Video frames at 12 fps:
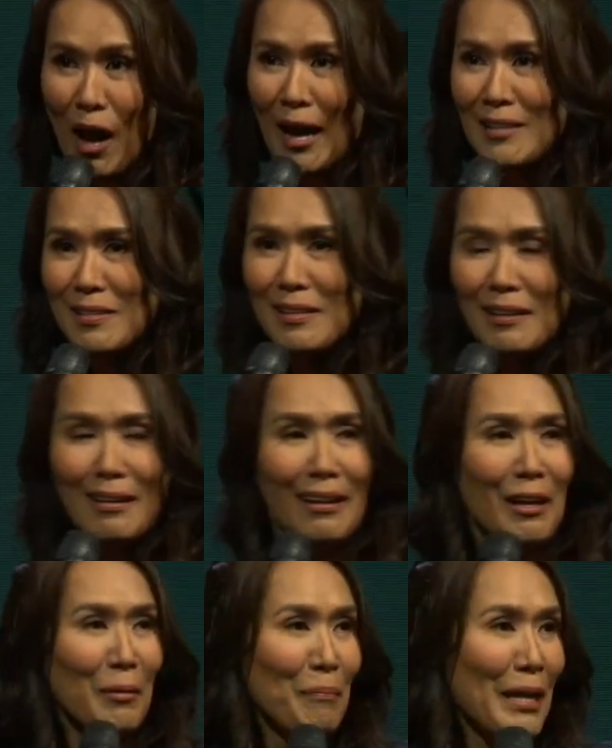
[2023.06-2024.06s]
was,
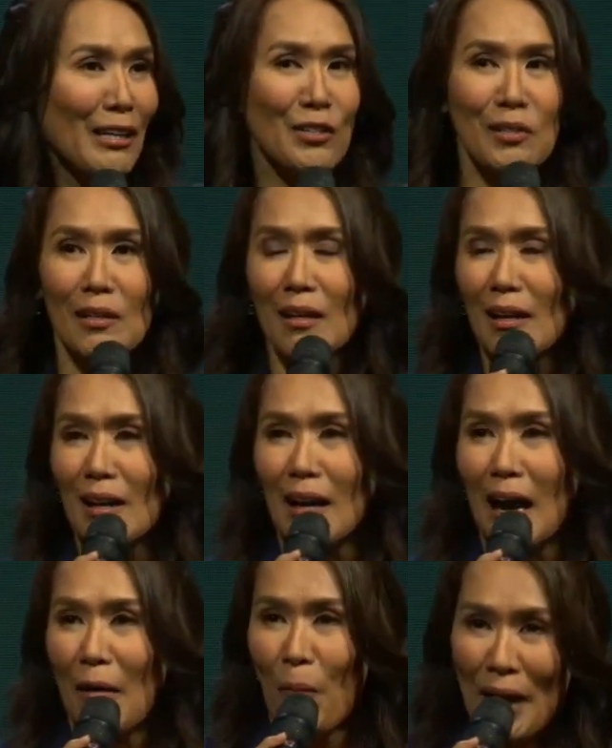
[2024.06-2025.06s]
because
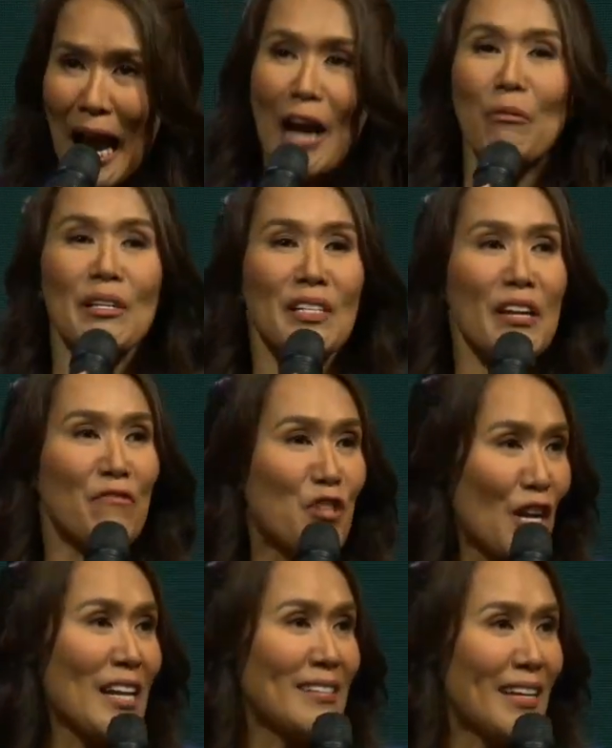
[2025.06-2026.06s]
when I received
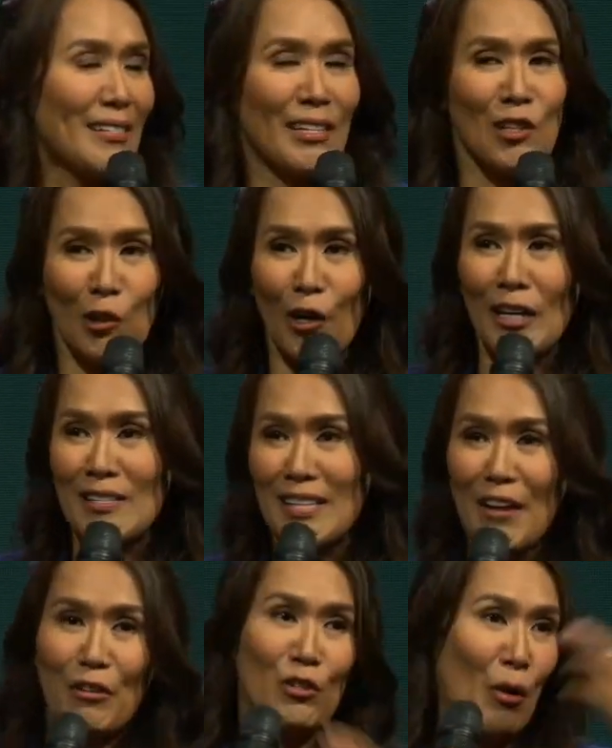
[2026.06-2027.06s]
Jesus as Lord and
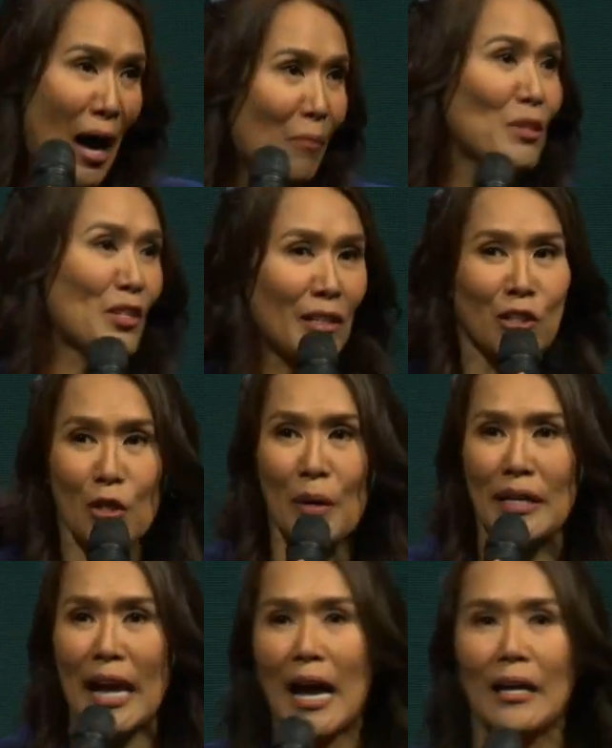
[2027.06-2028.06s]
Savior, so I was still
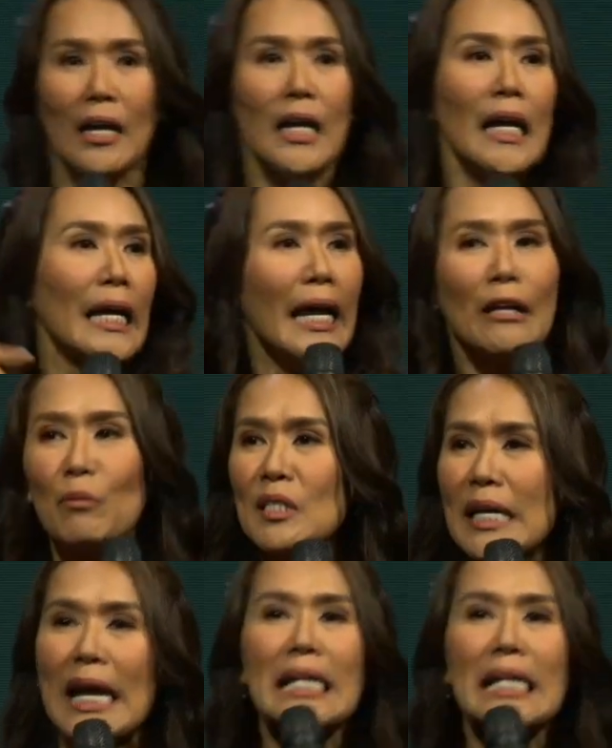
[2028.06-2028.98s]
doing that, it was